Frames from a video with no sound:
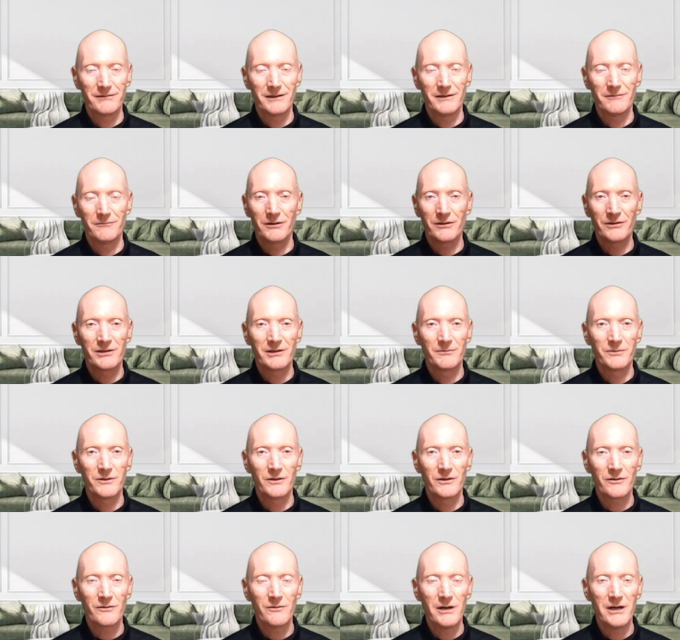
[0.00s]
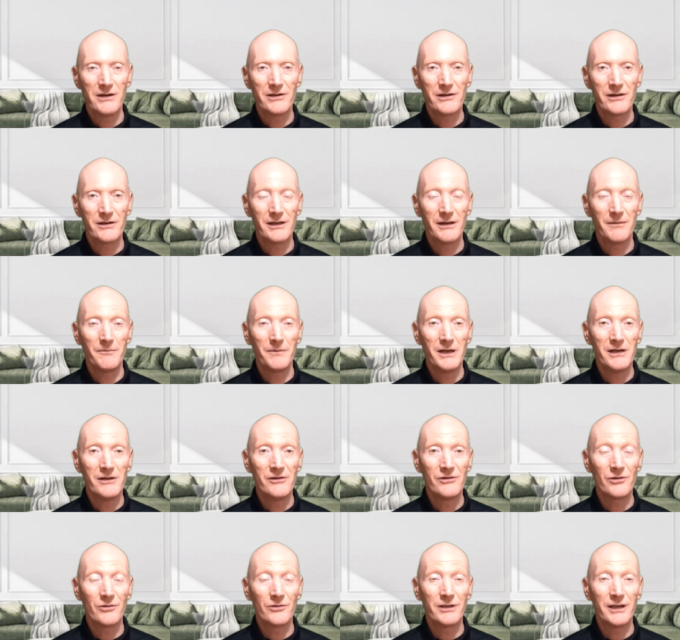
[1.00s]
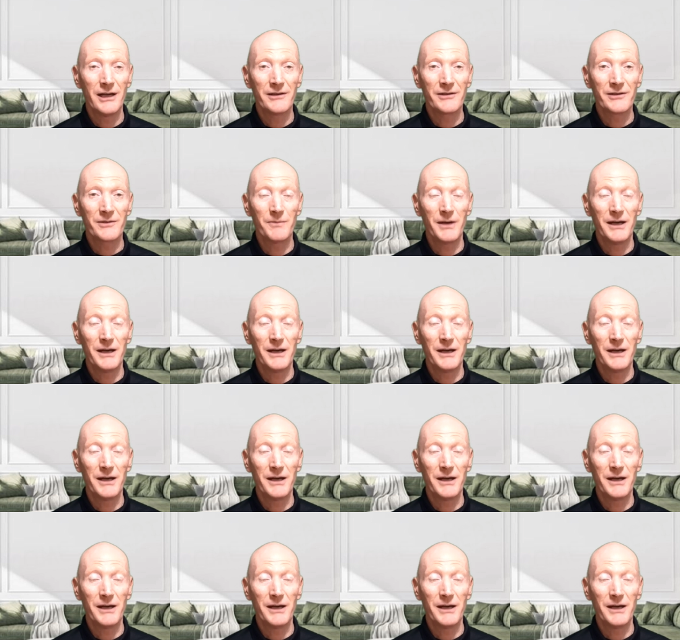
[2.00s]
A real simple equation. That means your debt's